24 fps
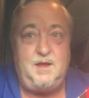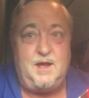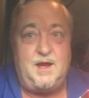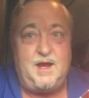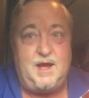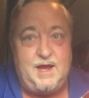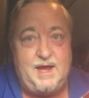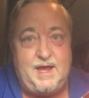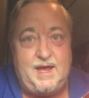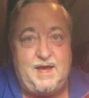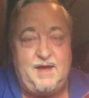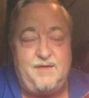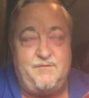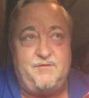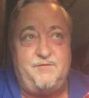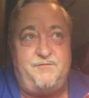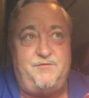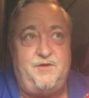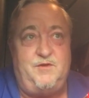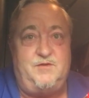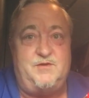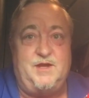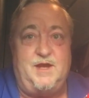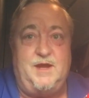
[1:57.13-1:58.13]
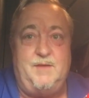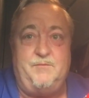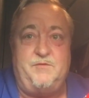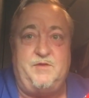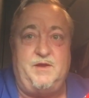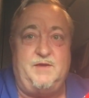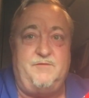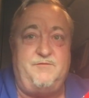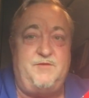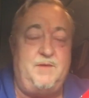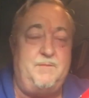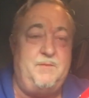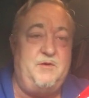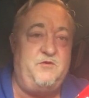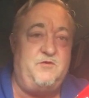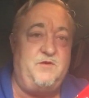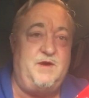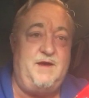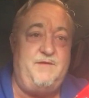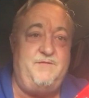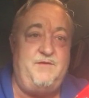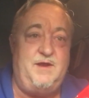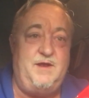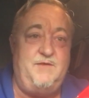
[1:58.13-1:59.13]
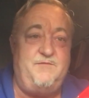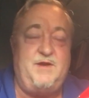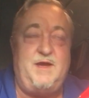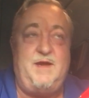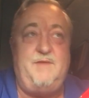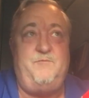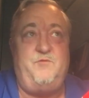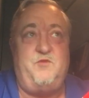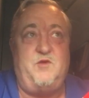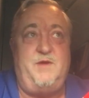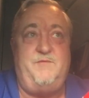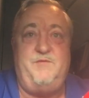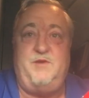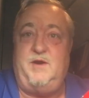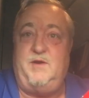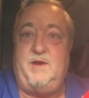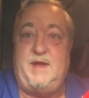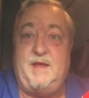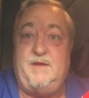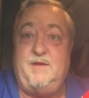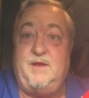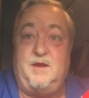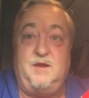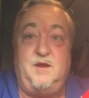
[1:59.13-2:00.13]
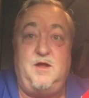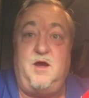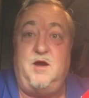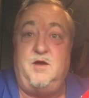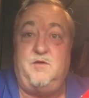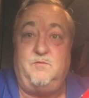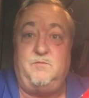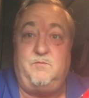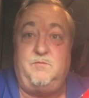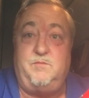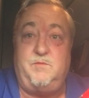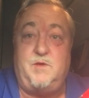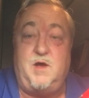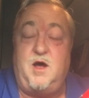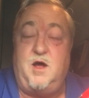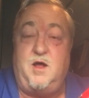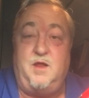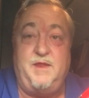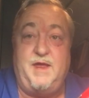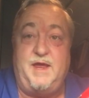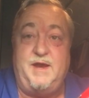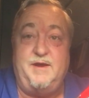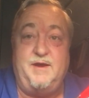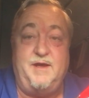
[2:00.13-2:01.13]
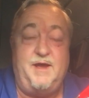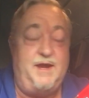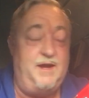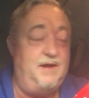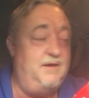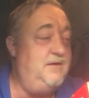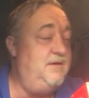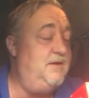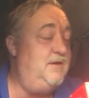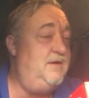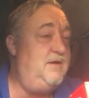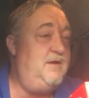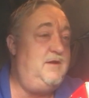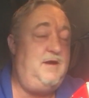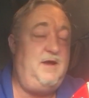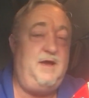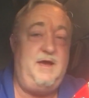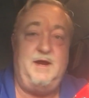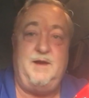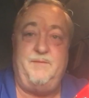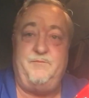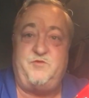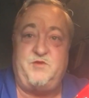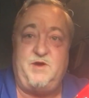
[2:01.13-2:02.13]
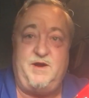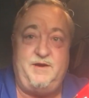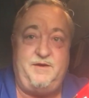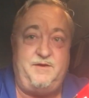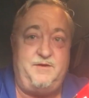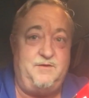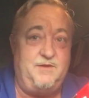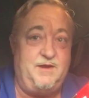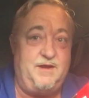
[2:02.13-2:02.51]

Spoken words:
I have a few times, like if I'm driving a long haul that night, and I'm trying to do